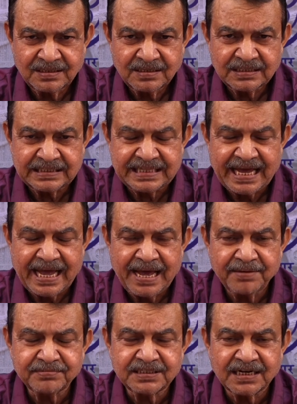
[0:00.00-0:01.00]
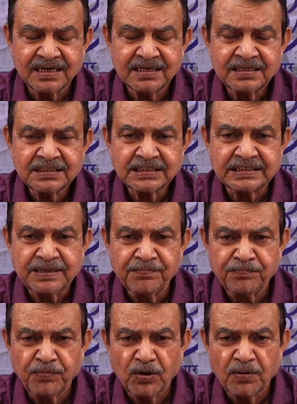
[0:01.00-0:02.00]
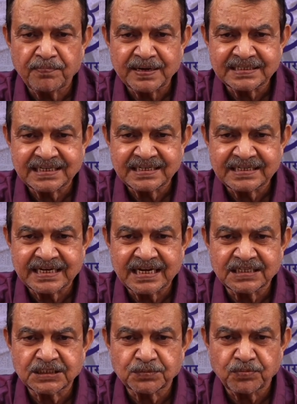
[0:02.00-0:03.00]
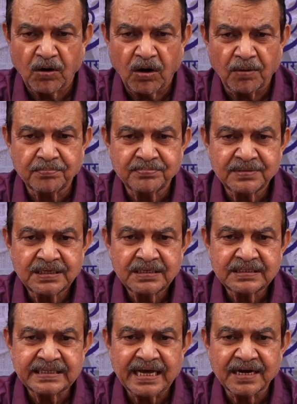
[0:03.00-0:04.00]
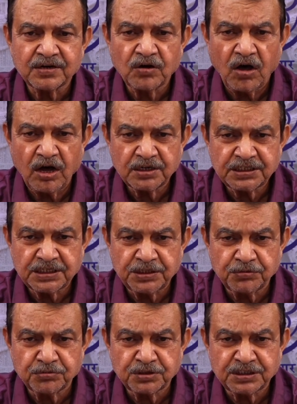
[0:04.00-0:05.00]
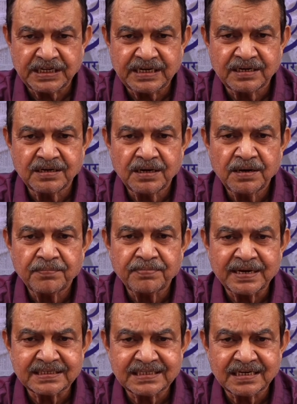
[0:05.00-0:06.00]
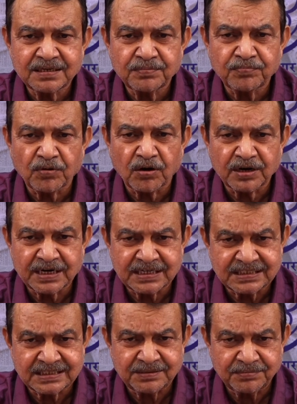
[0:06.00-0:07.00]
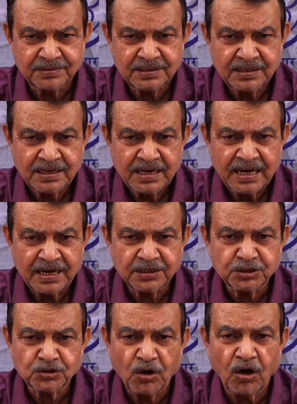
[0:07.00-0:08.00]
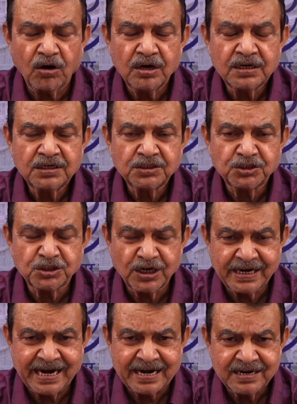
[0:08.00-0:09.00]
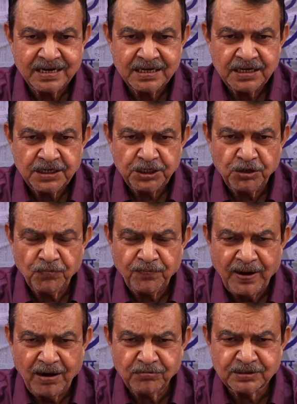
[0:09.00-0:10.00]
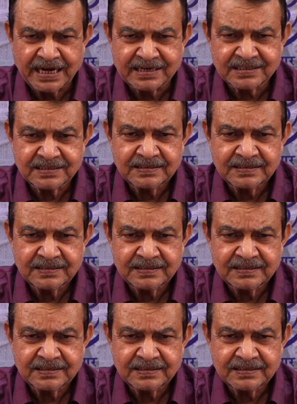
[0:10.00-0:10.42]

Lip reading: they have the simple present tense form. They are not used in present progressive. And so, children, you found that